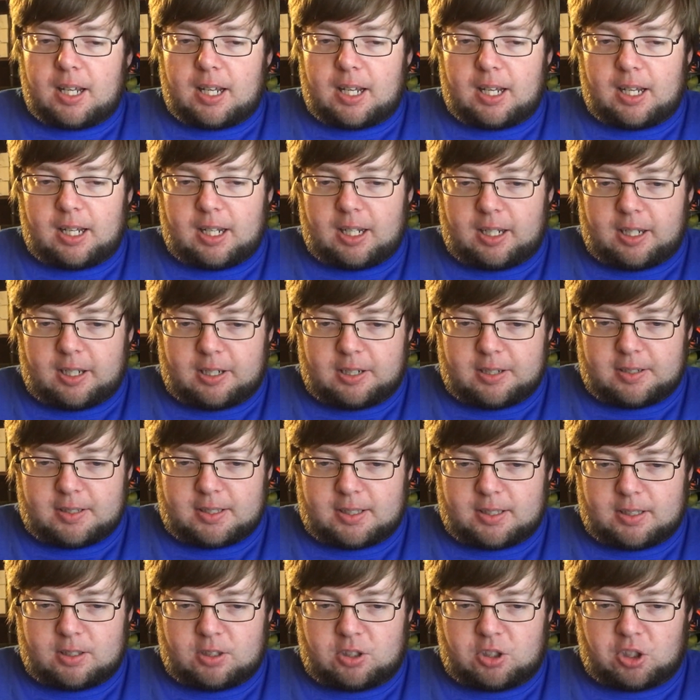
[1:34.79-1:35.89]
and
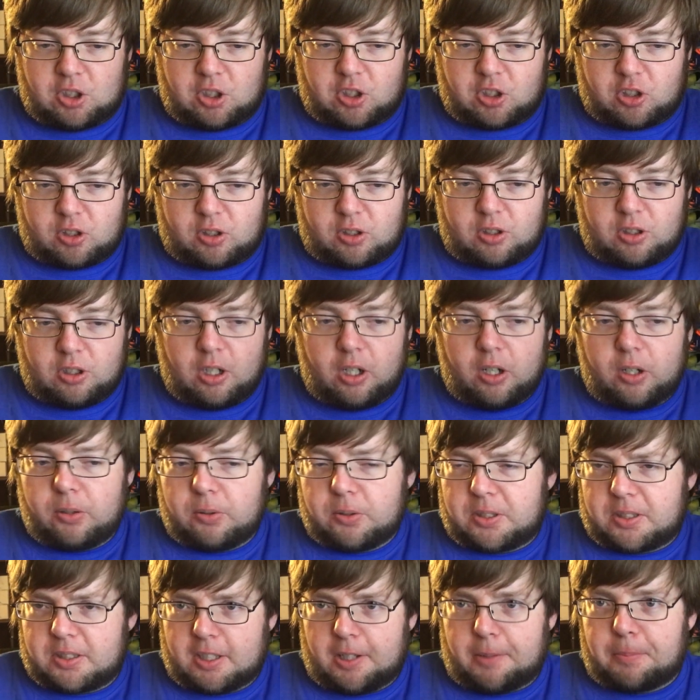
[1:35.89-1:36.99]
just know
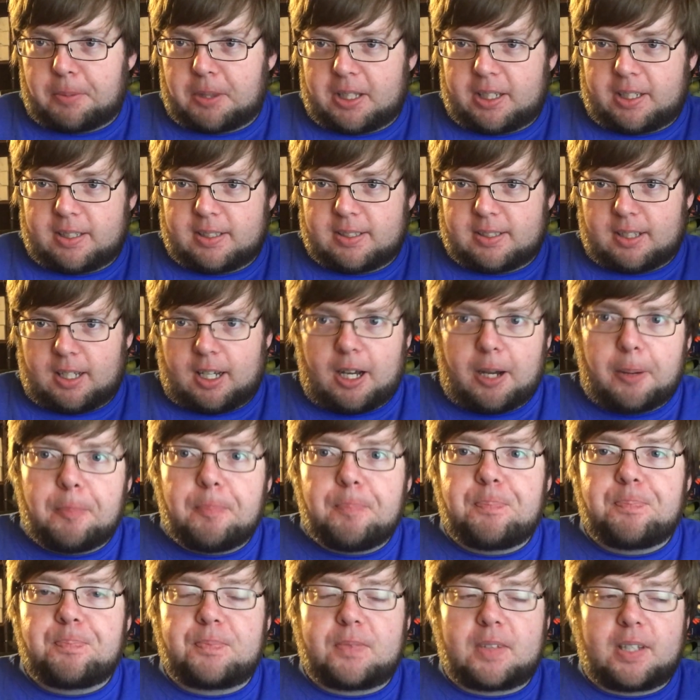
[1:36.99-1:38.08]
something is up.
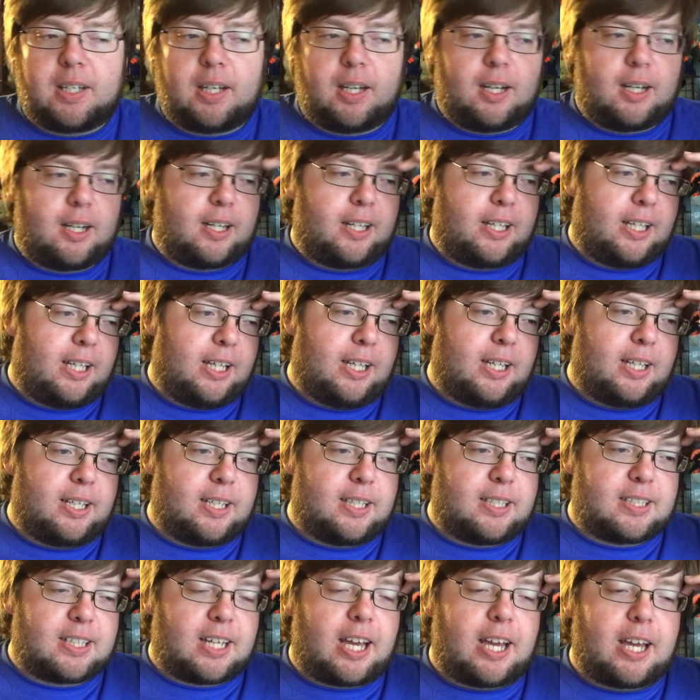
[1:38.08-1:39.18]

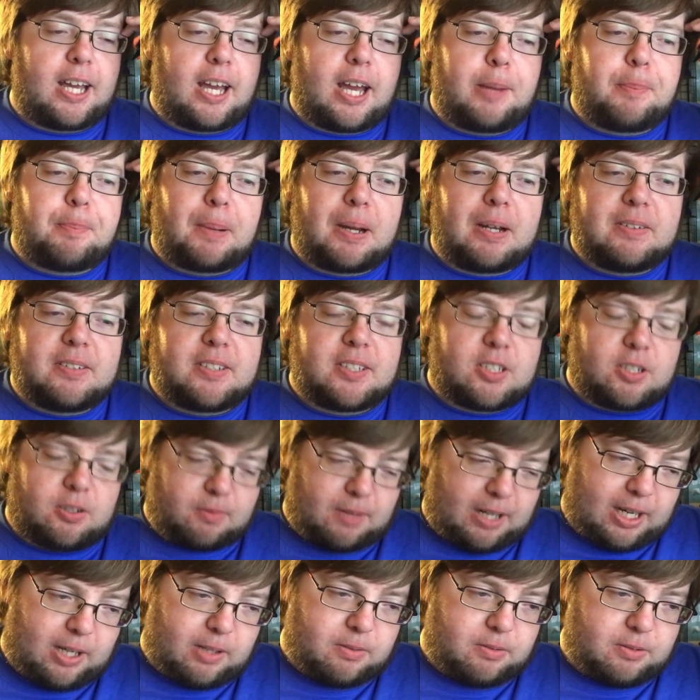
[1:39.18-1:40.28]
And I bounced
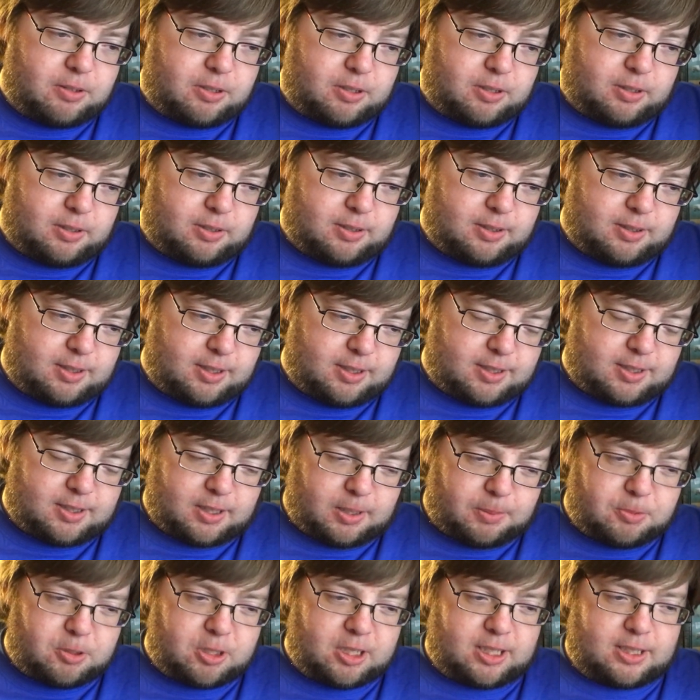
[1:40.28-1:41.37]
around the
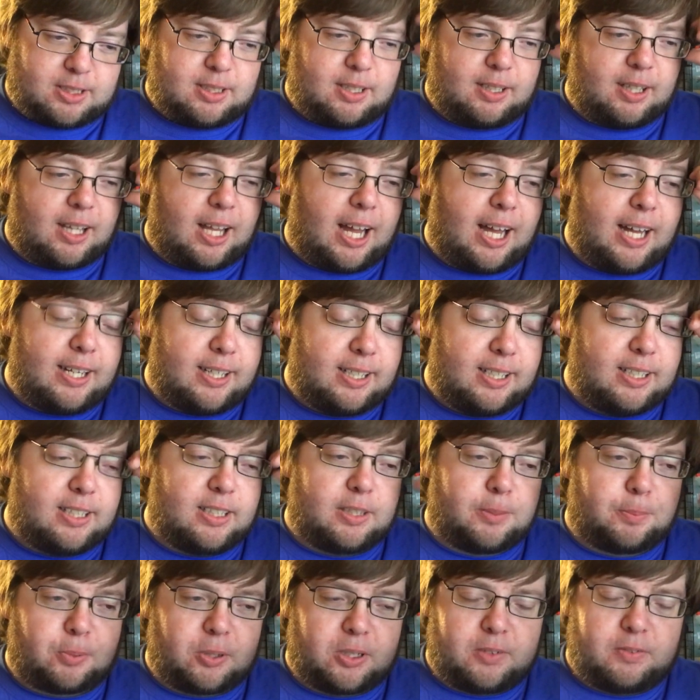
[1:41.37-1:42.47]
subject a lot
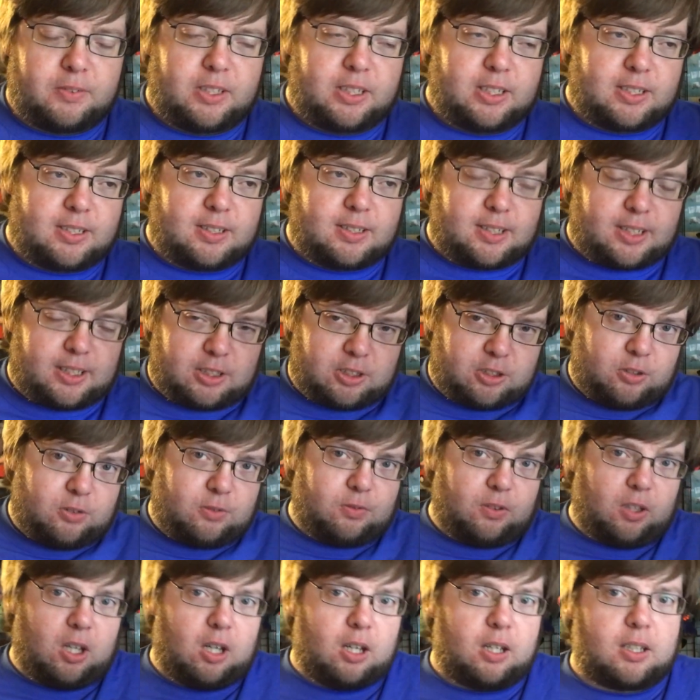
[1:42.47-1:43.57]
in the previous, like, 2
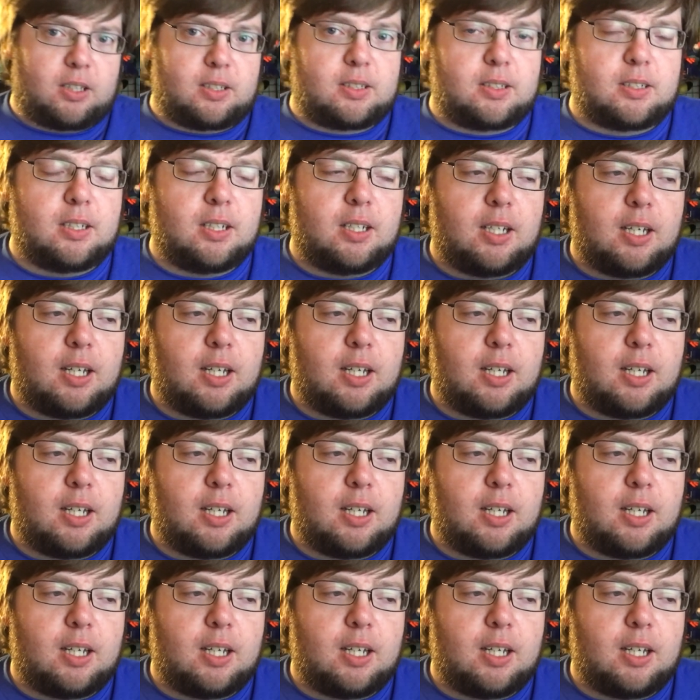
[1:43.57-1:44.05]
vlogs.